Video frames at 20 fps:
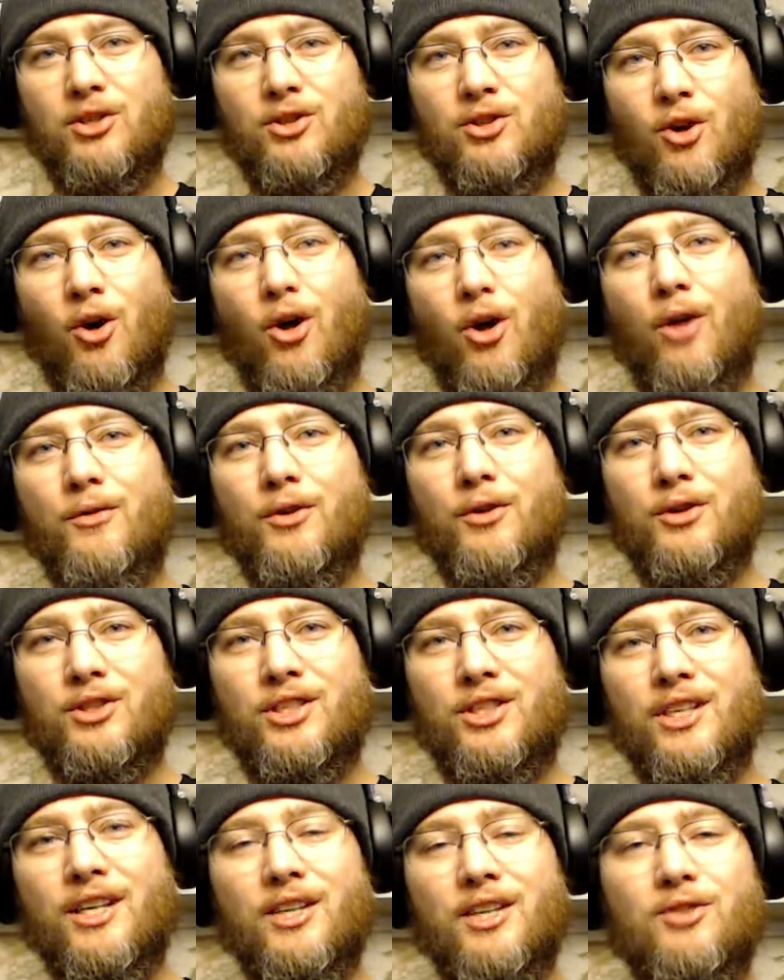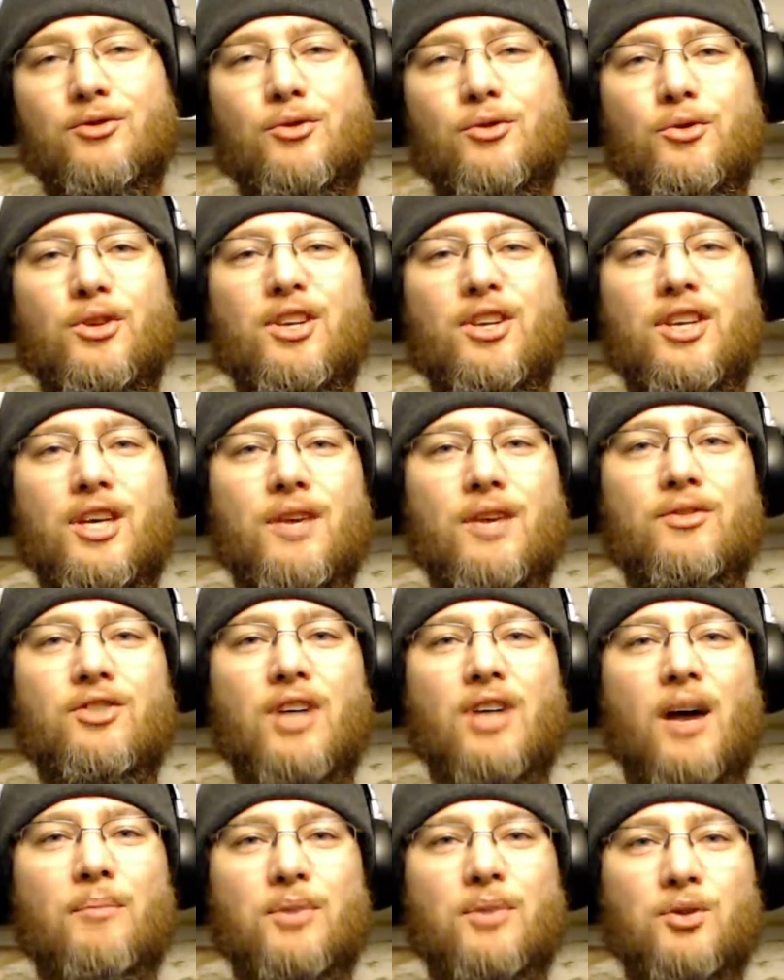all of your tickets through the gift
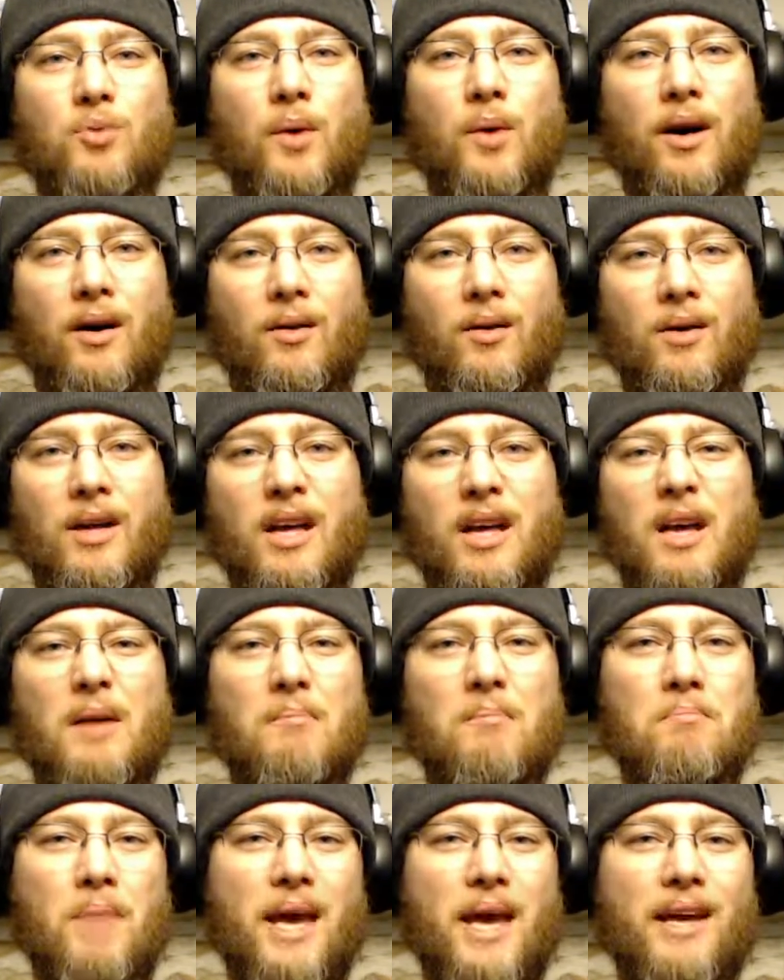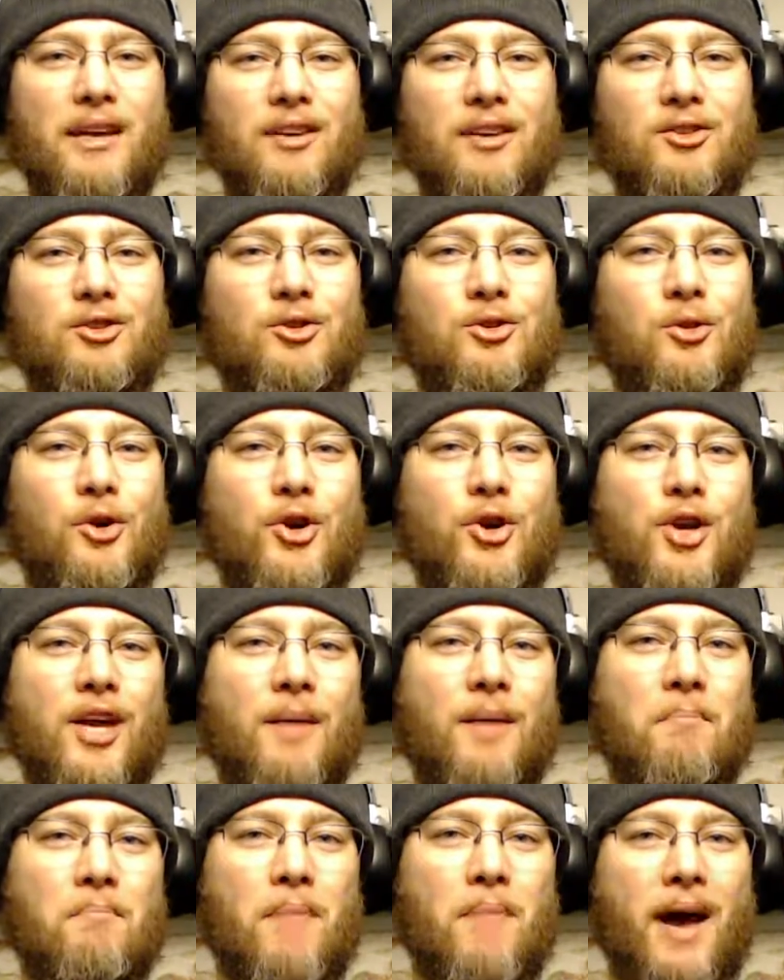shop as well, making sure you
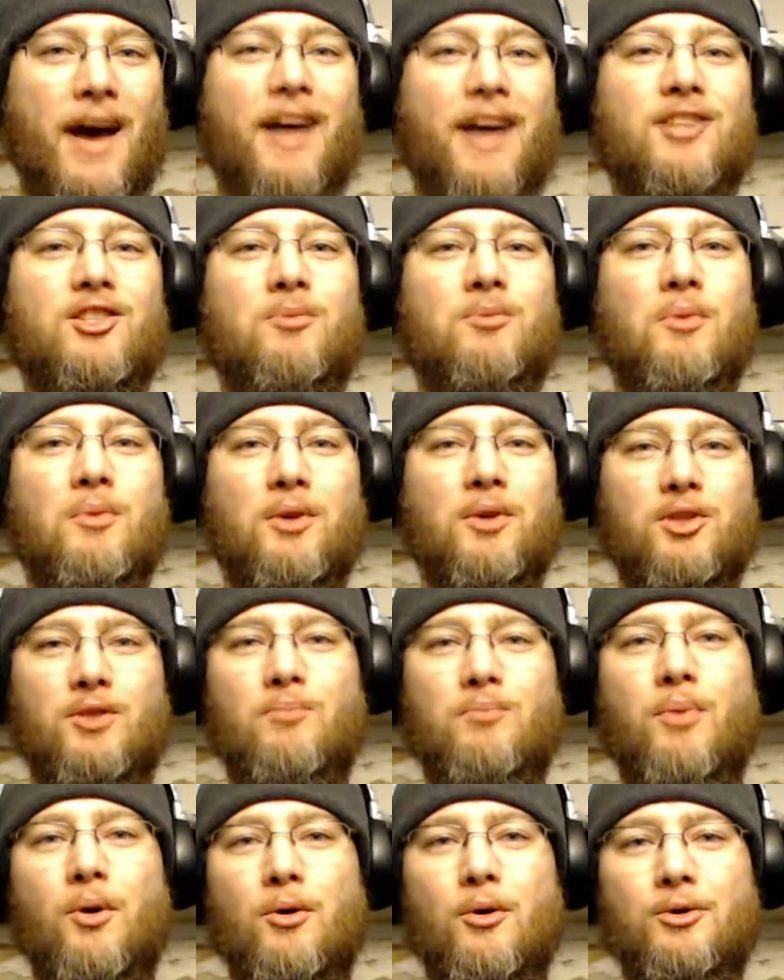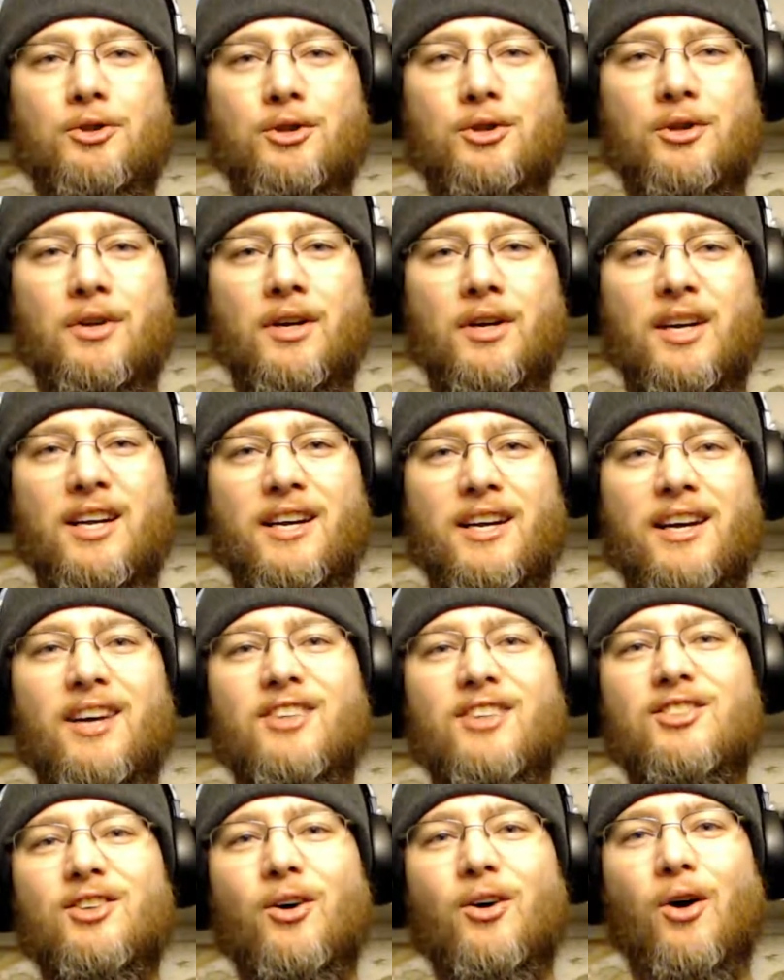get maximum exposure
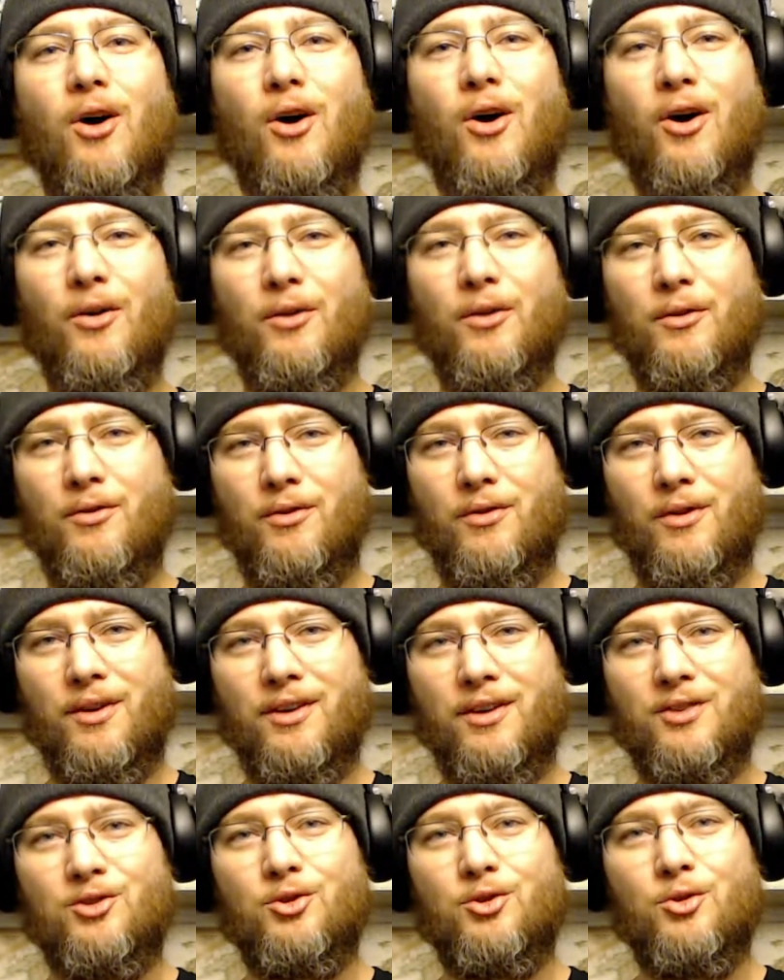to all the things you